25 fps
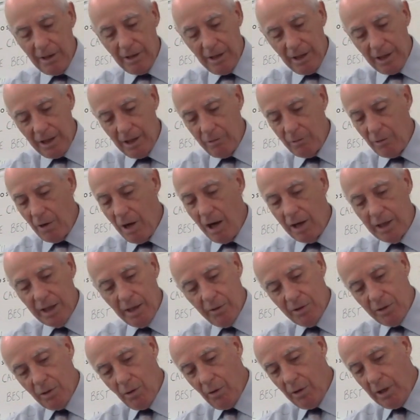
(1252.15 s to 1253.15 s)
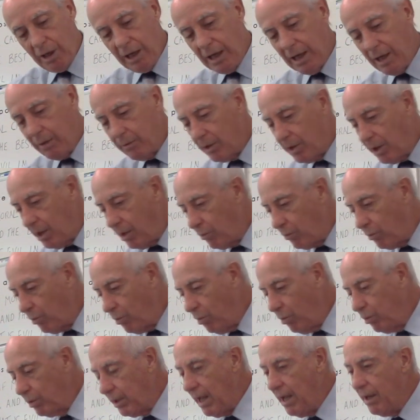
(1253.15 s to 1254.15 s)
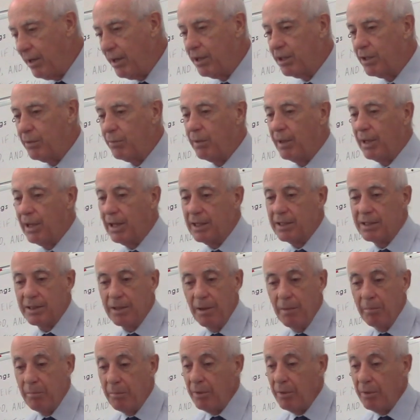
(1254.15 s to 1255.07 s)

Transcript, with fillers: a little rock that was holding it, and kind of roll down into place.